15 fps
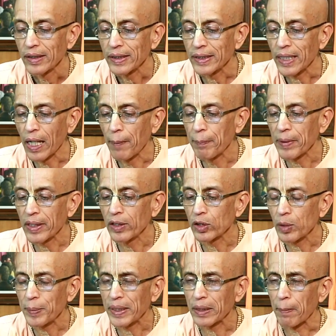He
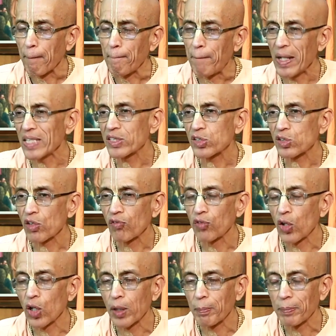appeared to be the best
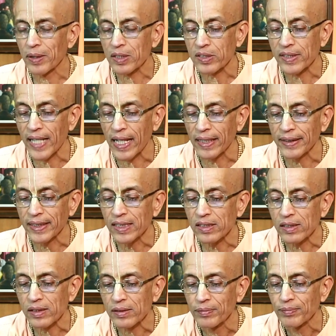of all
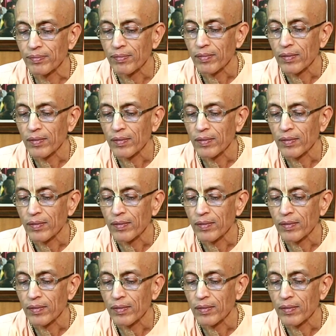personalities.